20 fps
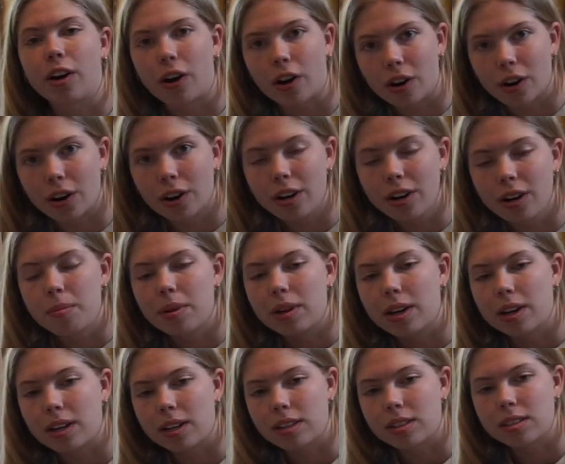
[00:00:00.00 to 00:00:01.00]
car
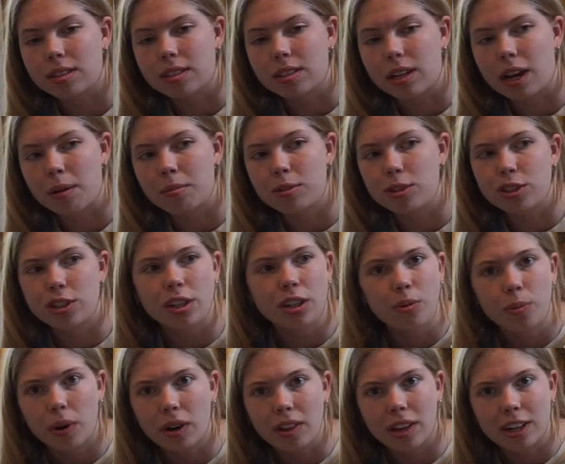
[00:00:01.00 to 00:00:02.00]
because I'm just
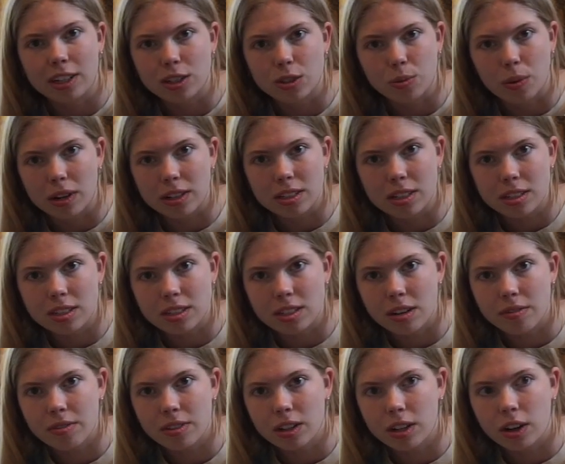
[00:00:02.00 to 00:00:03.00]
gonna wear like sweats and
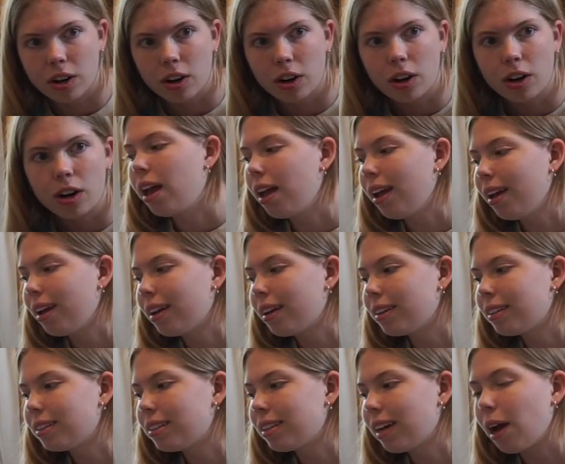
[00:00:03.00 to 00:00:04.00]
stuff in the car,
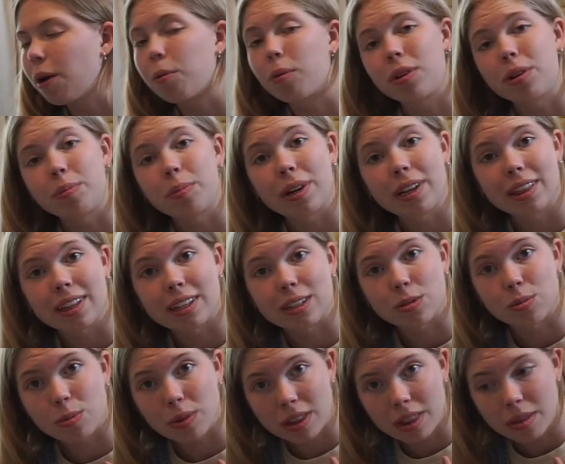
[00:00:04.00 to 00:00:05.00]
and I want to bring
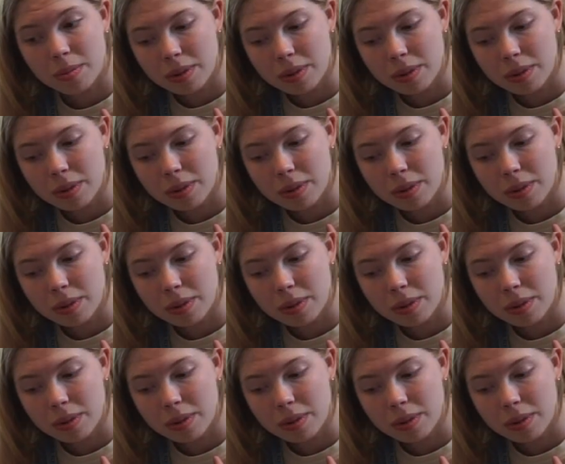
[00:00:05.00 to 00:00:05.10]
this with